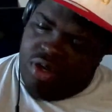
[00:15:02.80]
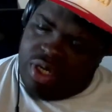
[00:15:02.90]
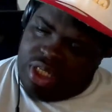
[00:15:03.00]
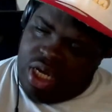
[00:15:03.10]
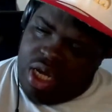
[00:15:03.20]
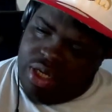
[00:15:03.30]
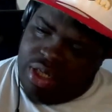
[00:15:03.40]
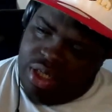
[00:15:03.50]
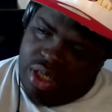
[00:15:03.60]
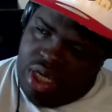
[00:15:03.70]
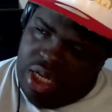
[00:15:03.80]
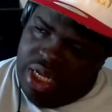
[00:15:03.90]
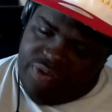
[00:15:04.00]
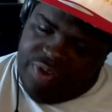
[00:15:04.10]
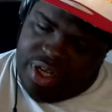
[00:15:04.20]
Nokatan,
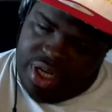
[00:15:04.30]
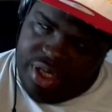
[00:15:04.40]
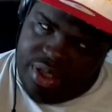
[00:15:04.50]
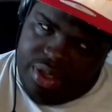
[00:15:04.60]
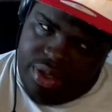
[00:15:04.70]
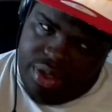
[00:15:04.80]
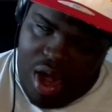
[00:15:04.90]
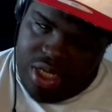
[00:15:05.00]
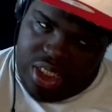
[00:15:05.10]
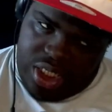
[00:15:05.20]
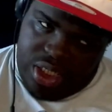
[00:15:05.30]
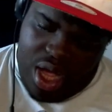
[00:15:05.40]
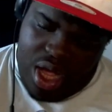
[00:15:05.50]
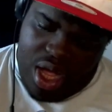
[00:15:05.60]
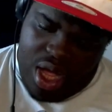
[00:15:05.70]
Aaliyah Feelings, RT,
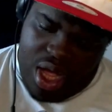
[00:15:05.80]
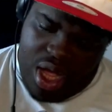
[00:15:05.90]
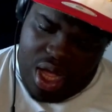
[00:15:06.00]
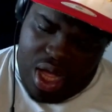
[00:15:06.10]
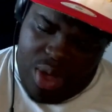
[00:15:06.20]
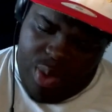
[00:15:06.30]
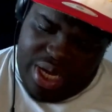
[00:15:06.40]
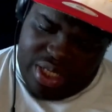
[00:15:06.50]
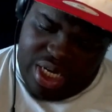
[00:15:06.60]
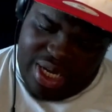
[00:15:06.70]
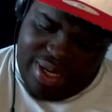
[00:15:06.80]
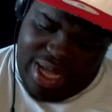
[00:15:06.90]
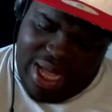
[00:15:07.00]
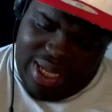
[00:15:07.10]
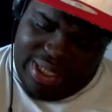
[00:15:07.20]
what else did I
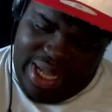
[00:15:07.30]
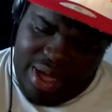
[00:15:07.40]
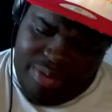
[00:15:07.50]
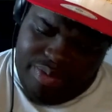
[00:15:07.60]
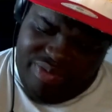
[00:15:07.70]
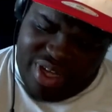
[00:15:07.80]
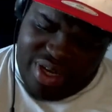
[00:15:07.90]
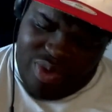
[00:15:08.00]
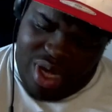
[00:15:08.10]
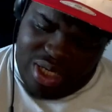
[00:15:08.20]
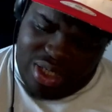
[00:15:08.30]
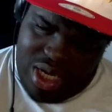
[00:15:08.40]
goddamn fucking watch?